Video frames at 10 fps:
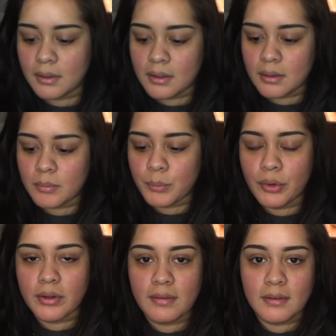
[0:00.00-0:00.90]

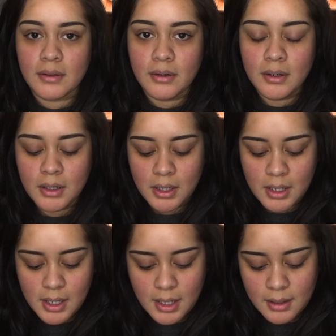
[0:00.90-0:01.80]
Pro Concealer,
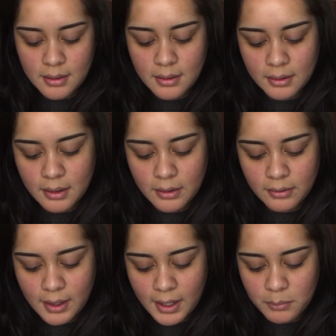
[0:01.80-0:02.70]
and the
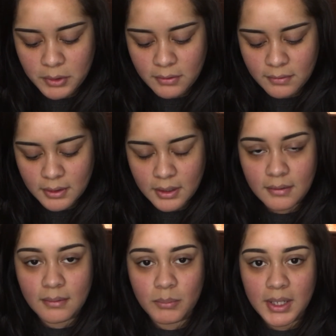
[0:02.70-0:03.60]
color that I'm using
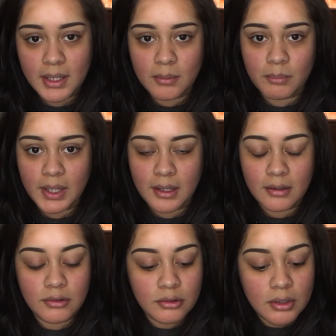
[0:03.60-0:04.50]
is medium
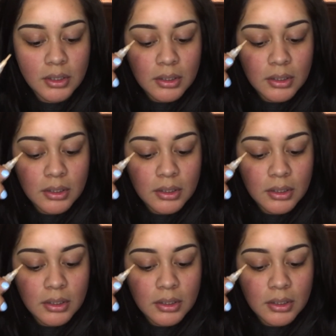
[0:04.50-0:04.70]
beige.